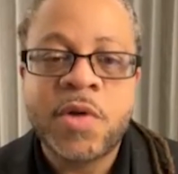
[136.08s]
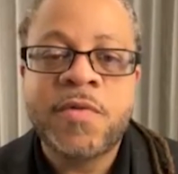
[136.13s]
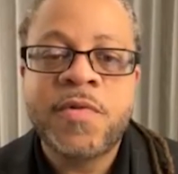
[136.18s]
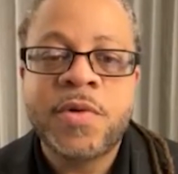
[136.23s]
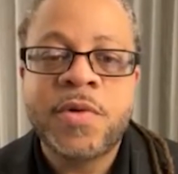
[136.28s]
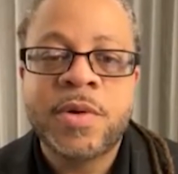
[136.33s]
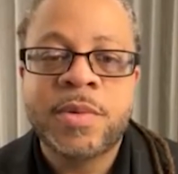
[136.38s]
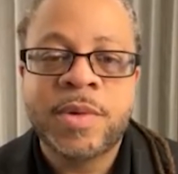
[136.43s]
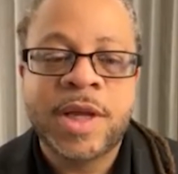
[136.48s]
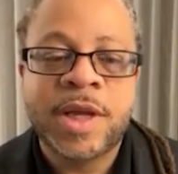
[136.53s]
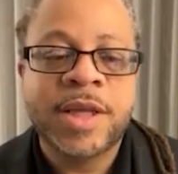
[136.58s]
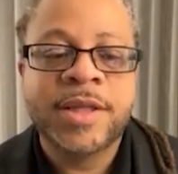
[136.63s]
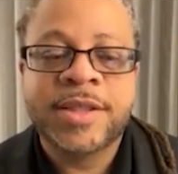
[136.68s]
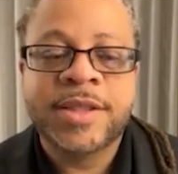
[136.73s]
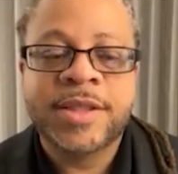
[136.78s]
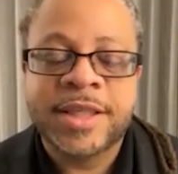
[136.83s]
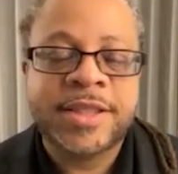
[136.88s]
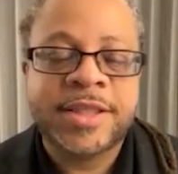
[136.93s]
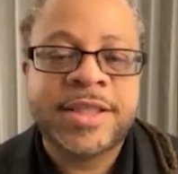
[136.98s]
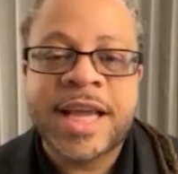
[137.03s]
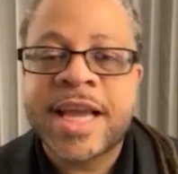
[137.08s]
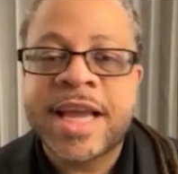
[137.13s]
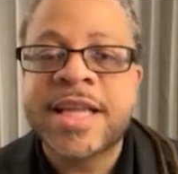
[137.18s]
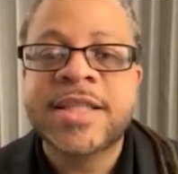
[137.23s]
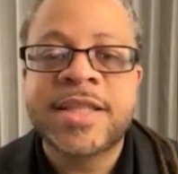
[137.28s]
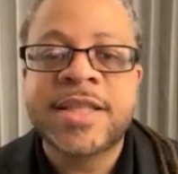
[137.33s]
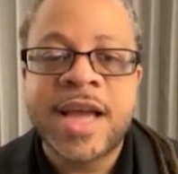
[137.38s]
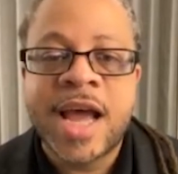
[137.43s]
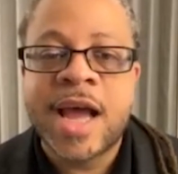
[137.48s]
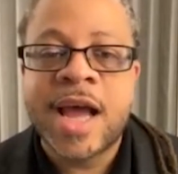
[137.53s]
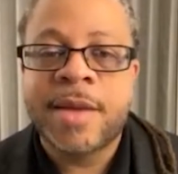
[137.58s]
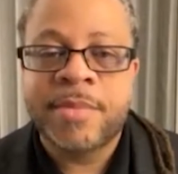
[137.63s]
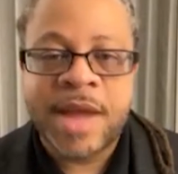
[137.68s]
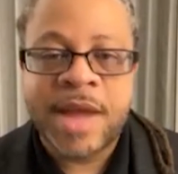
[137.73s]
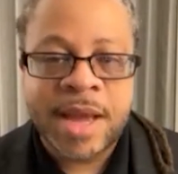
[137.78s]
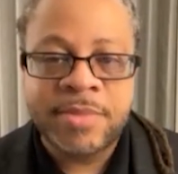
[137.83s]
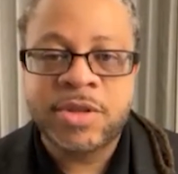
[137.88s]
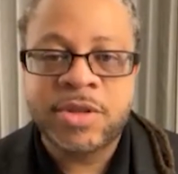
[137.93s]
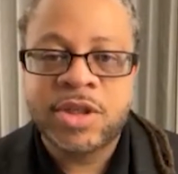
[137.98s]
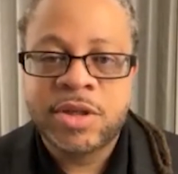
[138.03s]
Voted for him the second time.
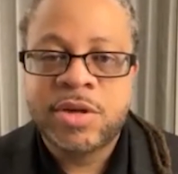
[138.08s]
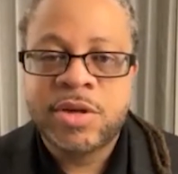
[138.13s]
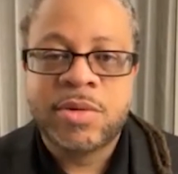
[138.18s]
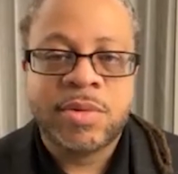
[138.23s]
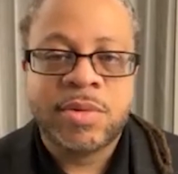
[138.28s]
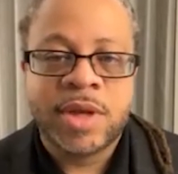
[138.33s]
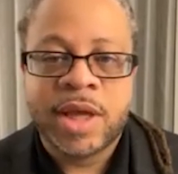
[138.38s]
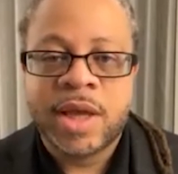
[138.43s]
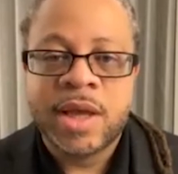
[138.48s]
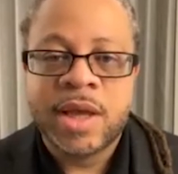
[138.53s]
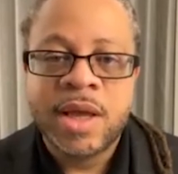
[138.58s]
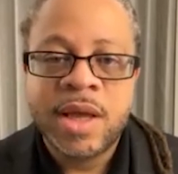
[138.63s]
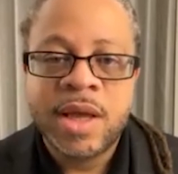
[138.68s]
Absolutely.